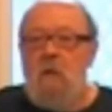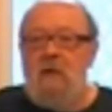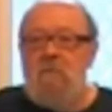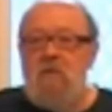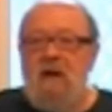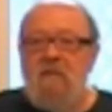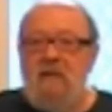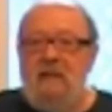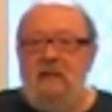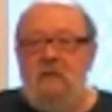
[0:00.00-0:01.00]
When I'm
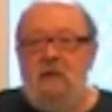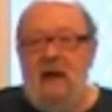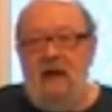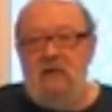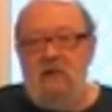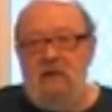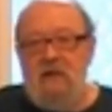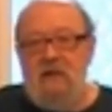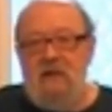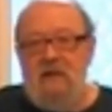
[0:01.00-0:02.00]
traveling
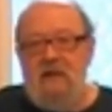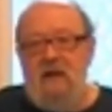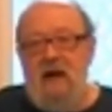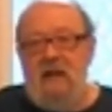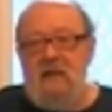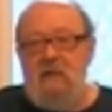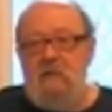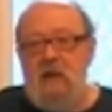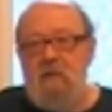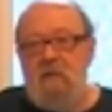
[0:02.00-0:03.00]
internationally, I need
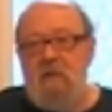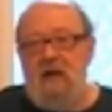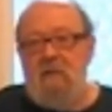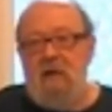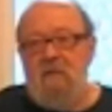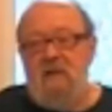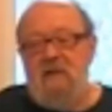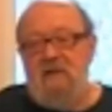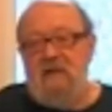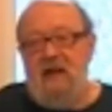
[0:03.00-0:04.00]
to be able to plan my
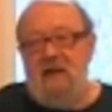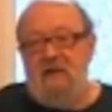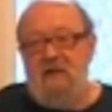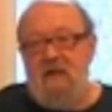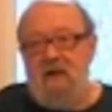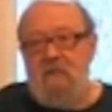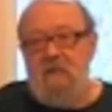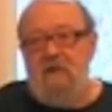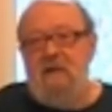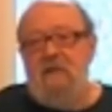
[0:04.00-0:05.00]
meals ahead of time
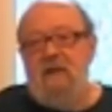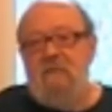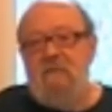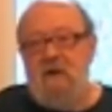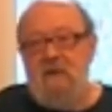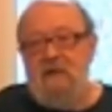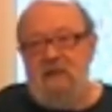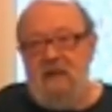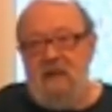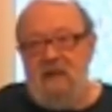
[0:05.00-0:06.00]
that very
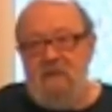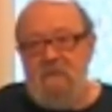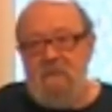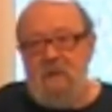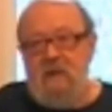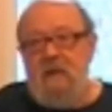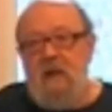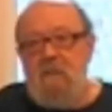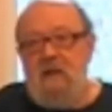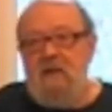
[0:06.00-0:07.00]
day.
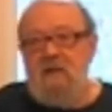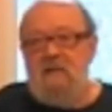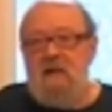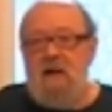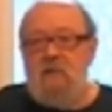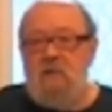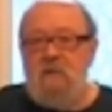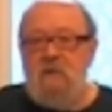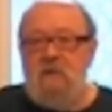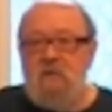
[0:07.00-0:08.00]
It means a
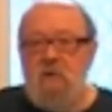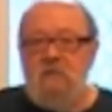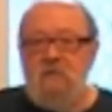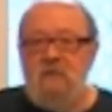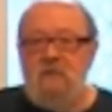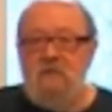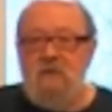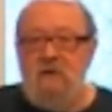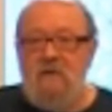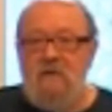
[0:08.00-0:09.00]
trip to the grocery
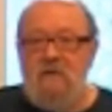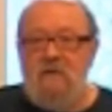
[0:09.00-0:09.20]
store.